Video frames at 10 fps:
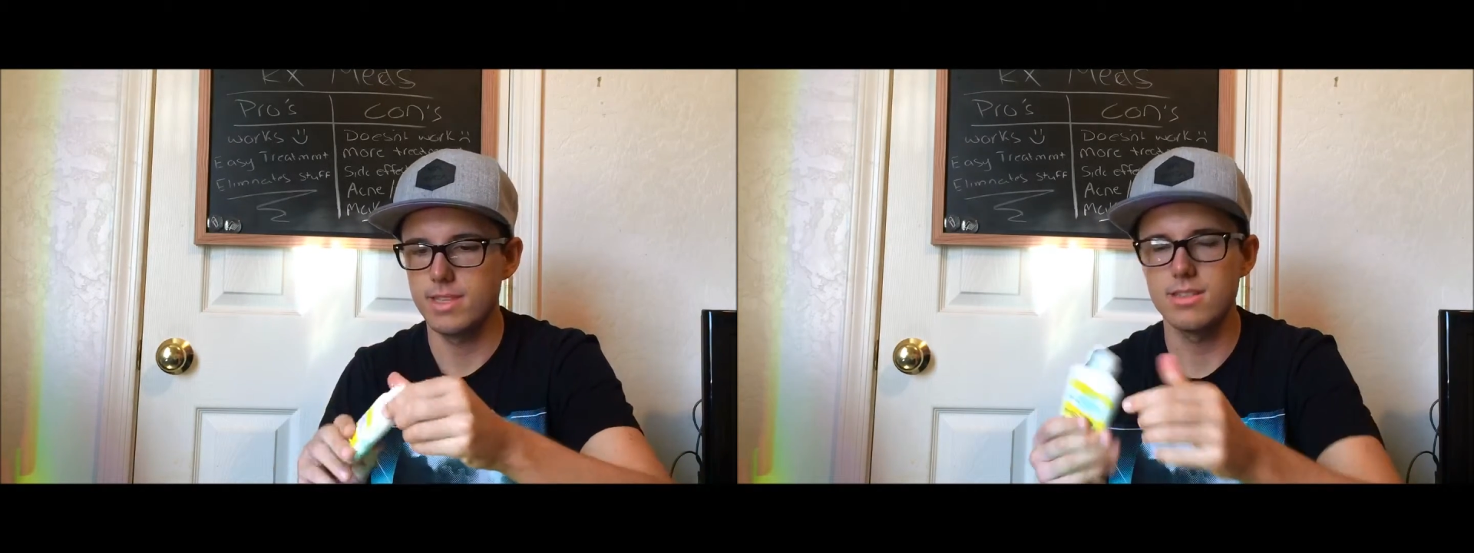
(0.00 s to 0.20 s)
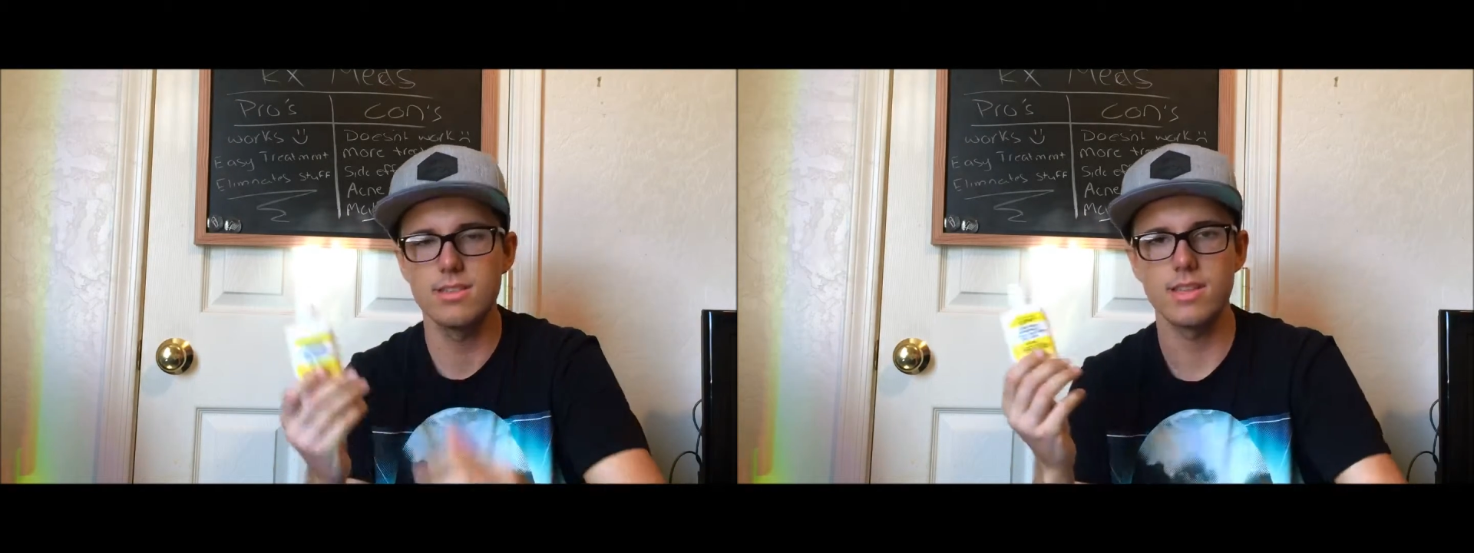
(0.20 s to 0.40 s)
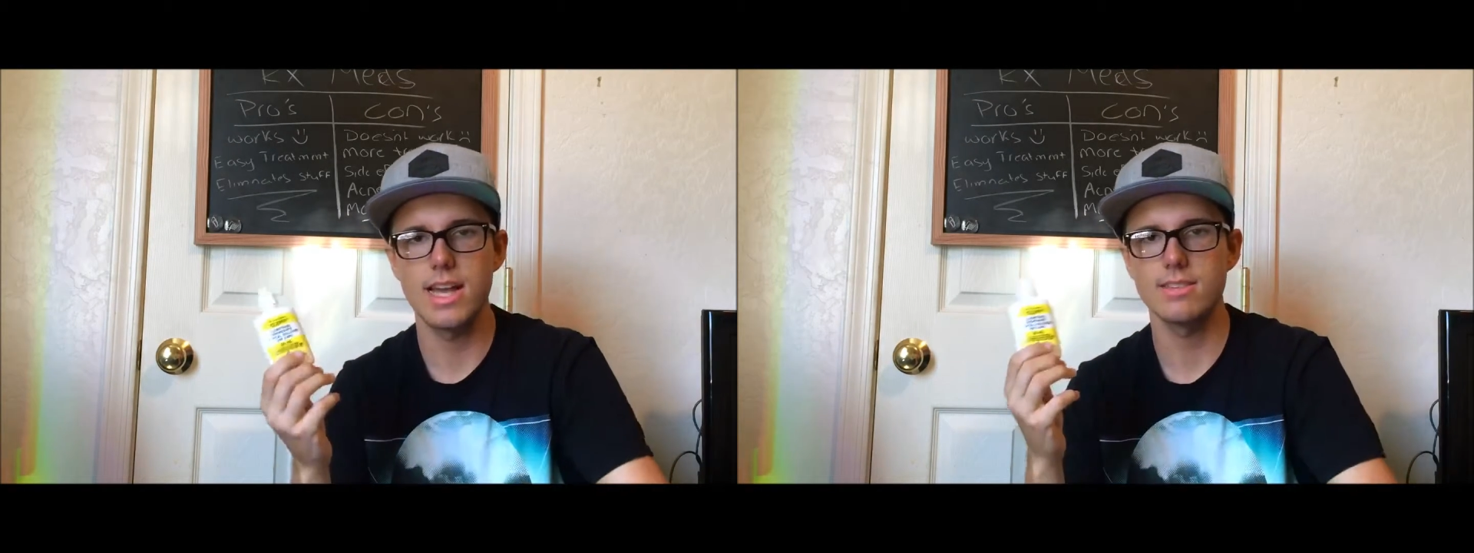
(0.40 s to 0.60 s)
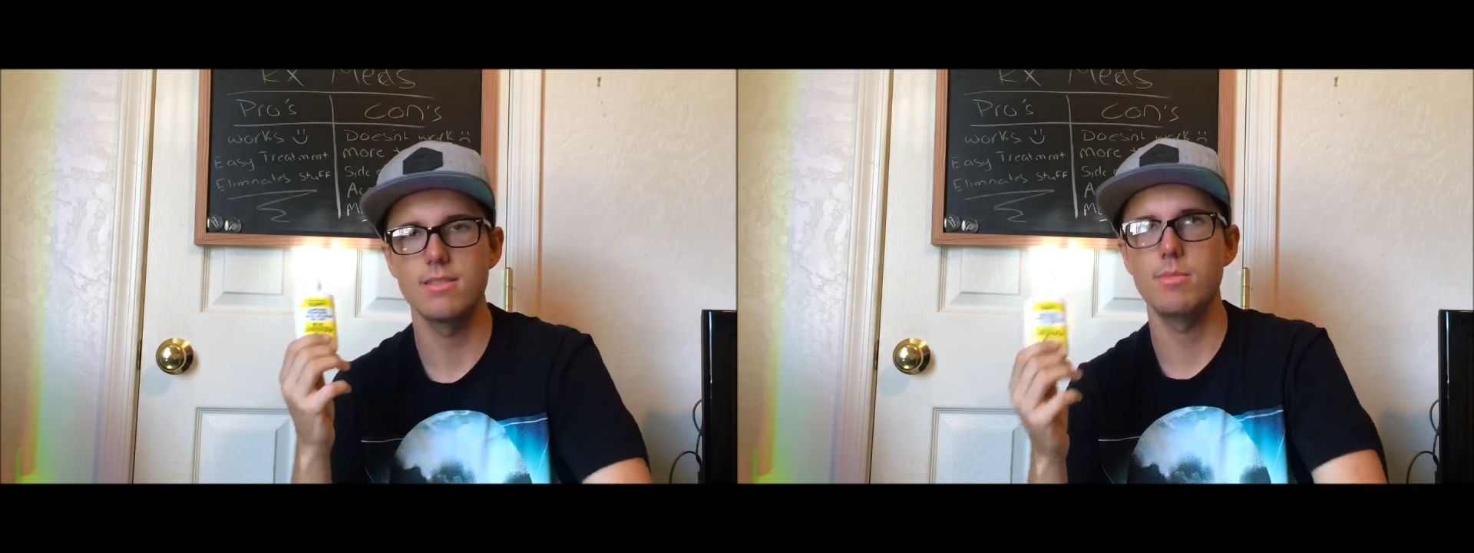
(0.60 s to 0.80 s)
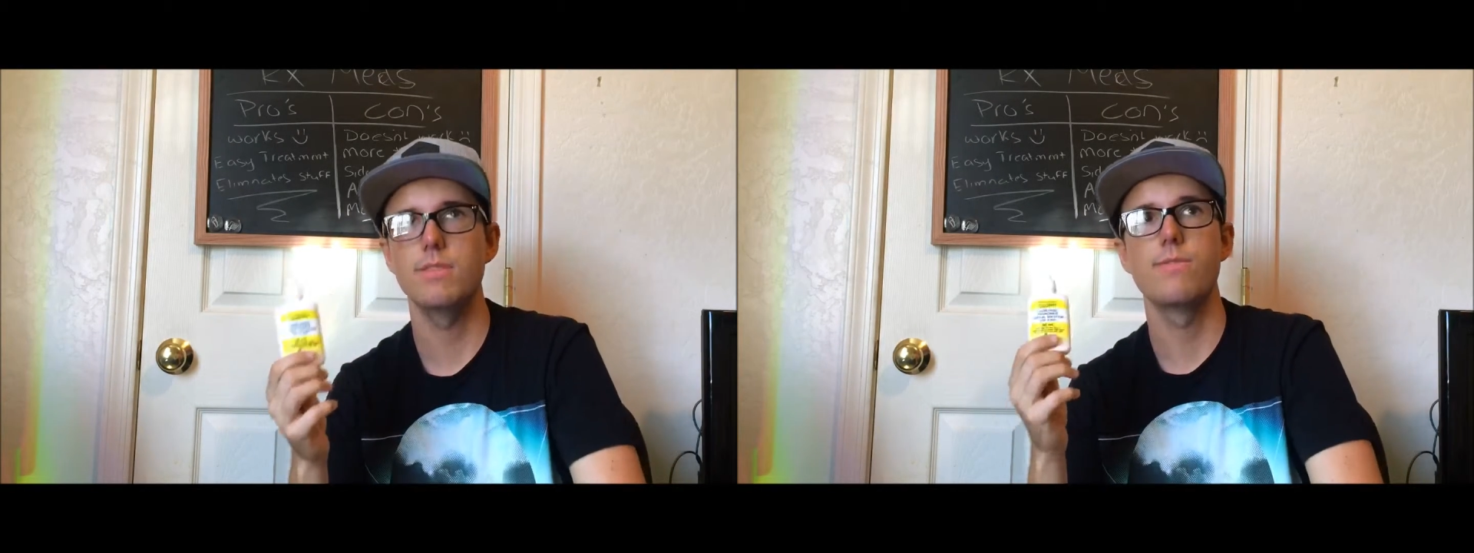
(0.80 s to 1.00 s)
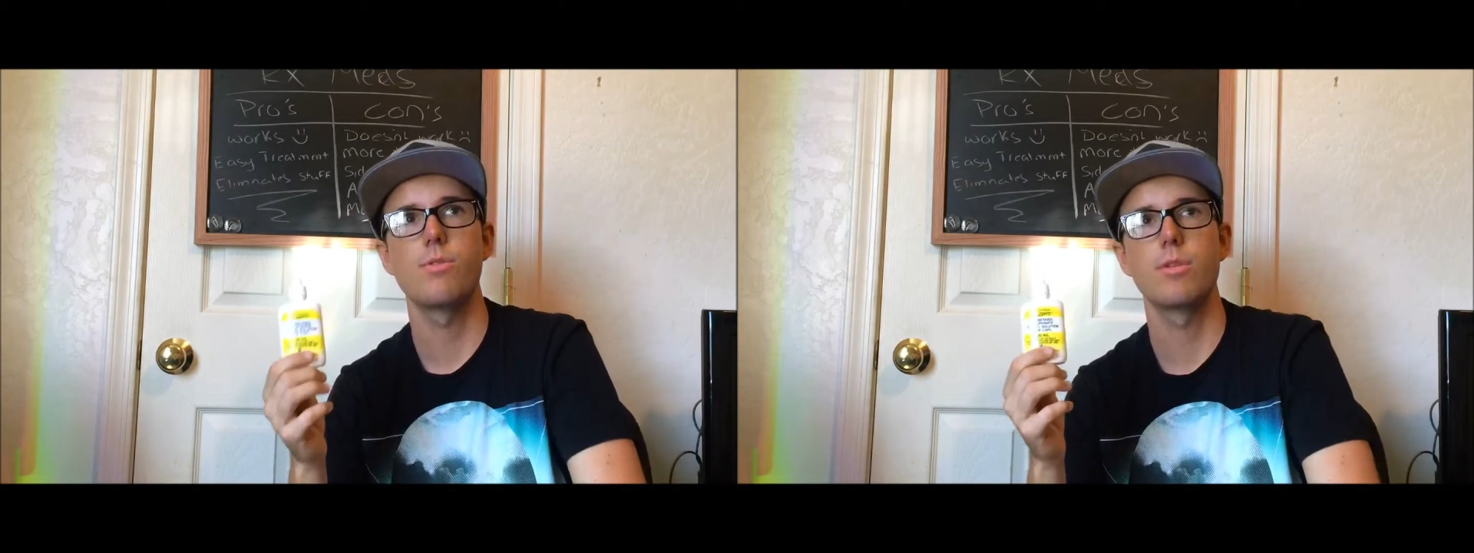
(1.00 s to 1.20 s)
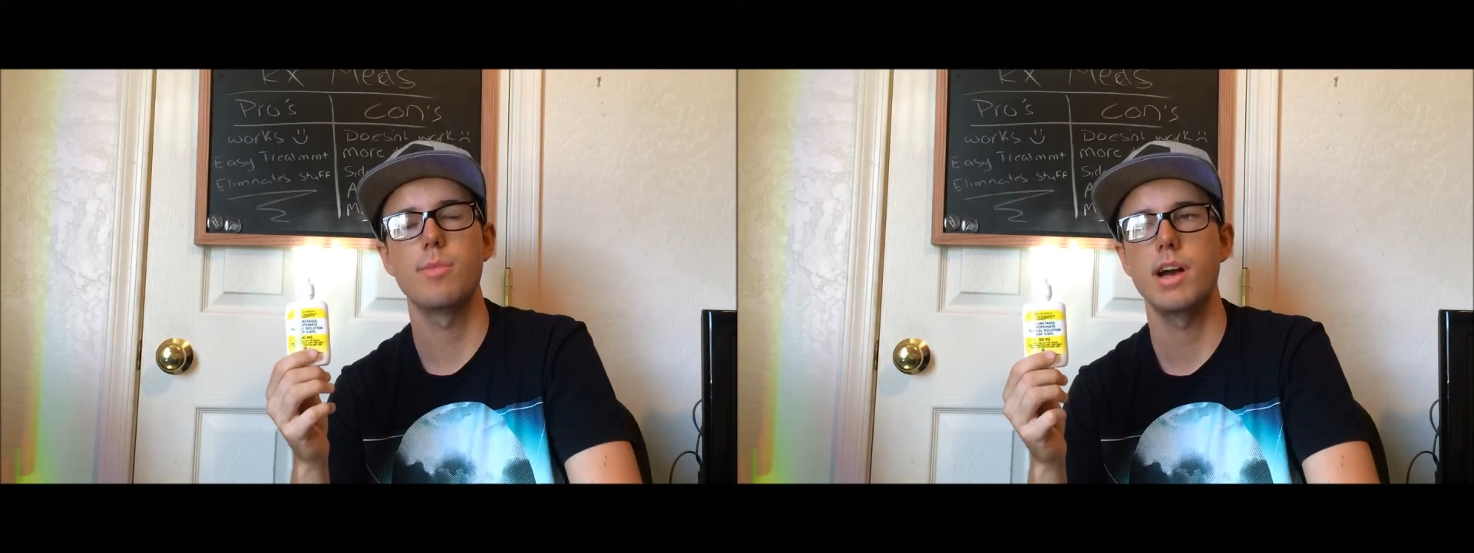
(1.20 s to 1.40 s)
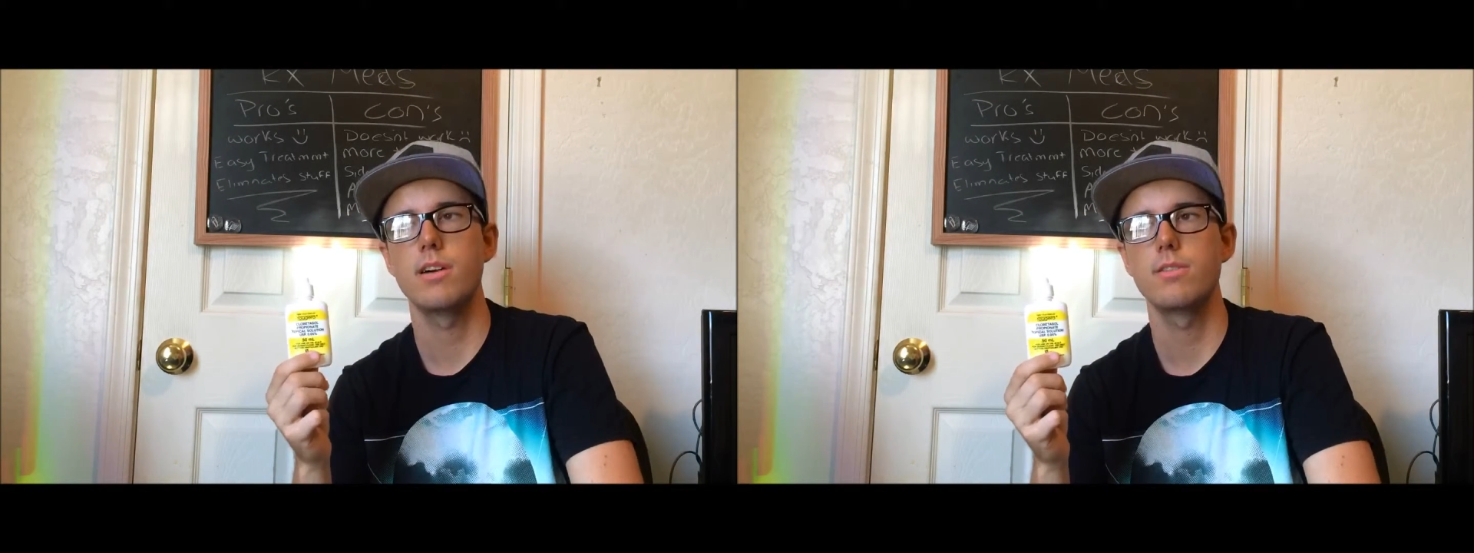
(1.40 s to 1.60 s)
this has lasted me for
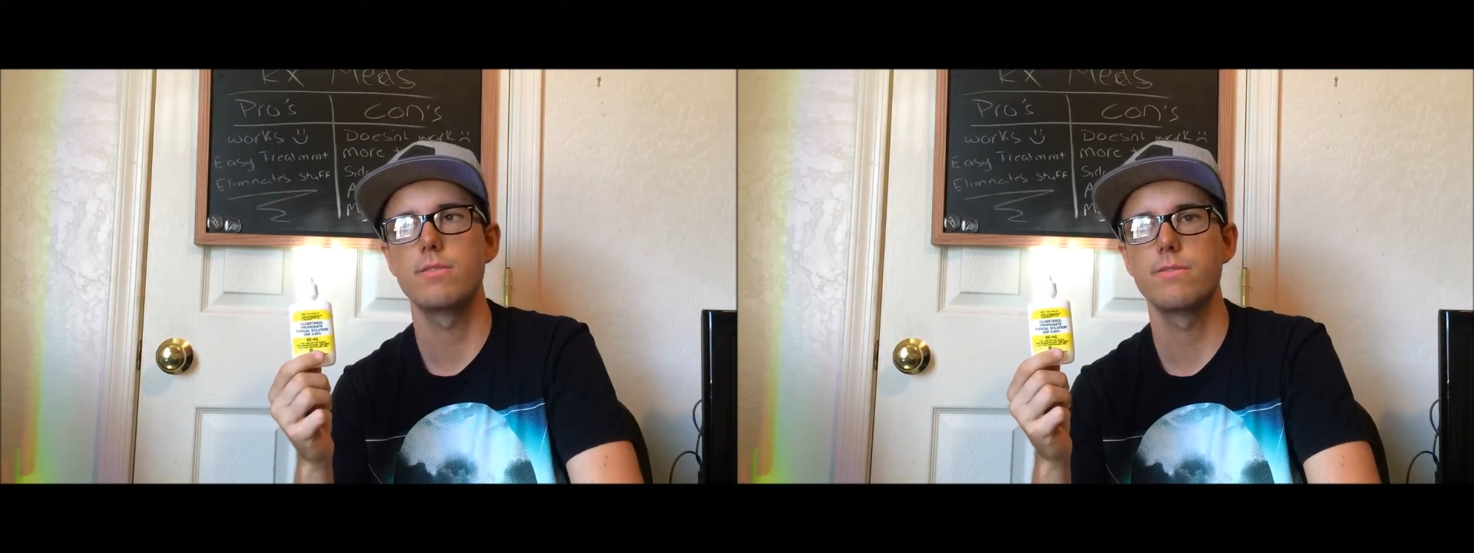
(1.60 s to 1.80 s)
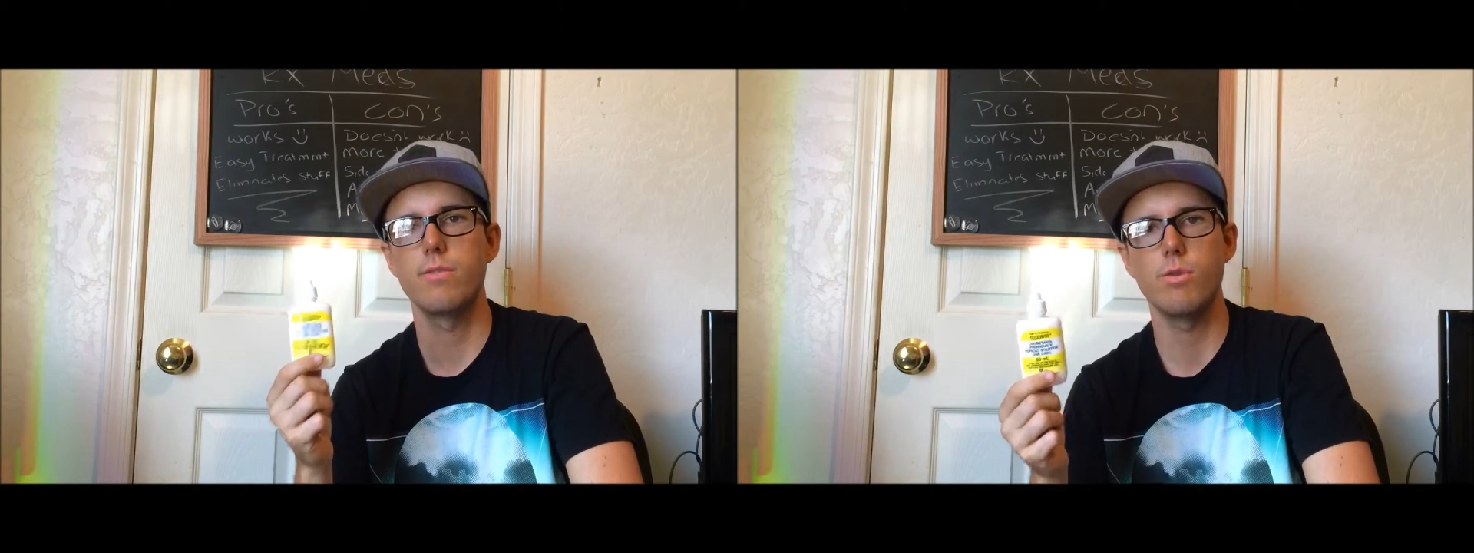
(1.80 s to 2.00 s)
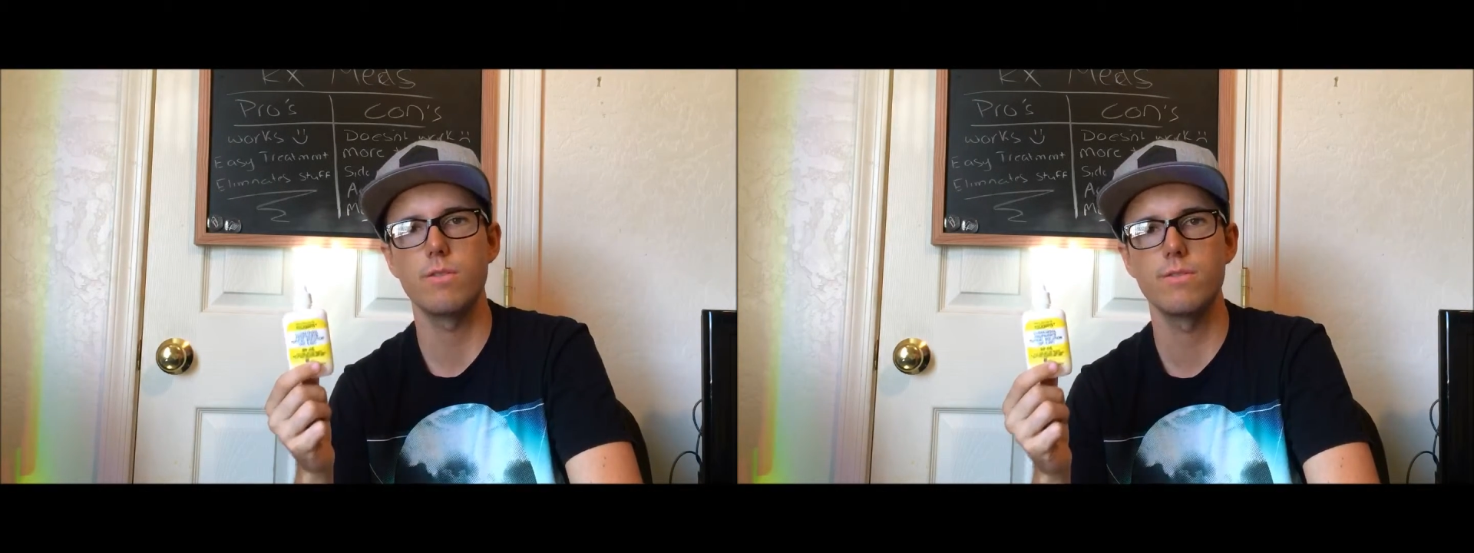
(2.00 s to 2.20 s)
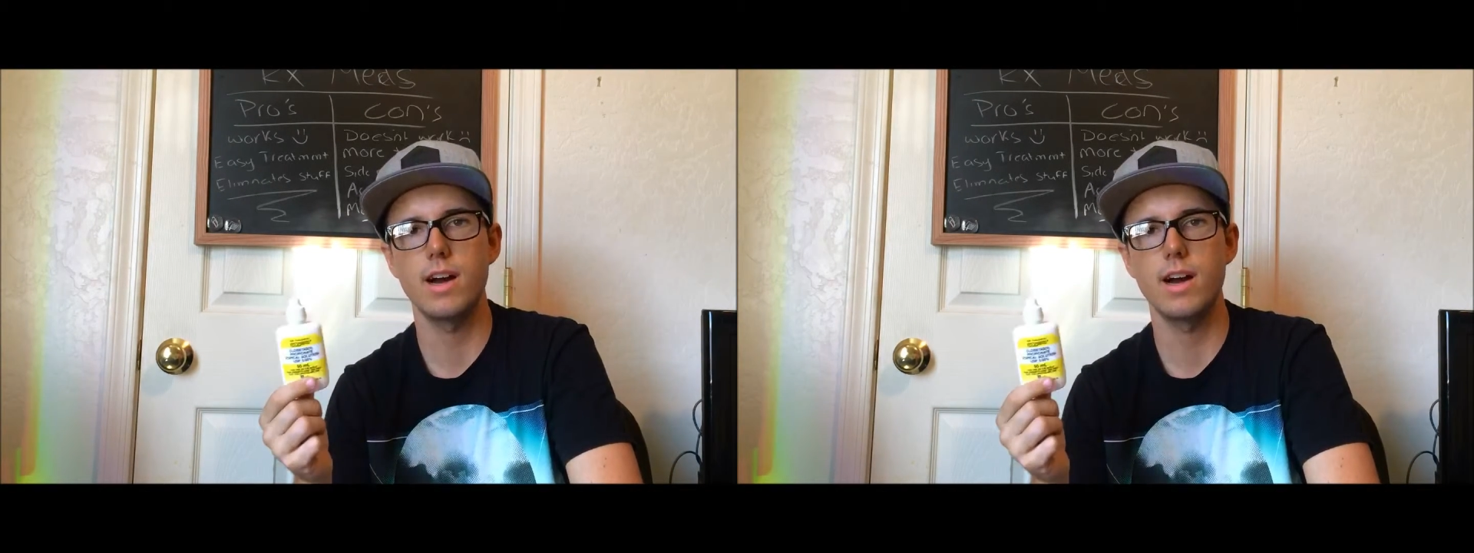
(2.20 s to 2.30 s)
about 4,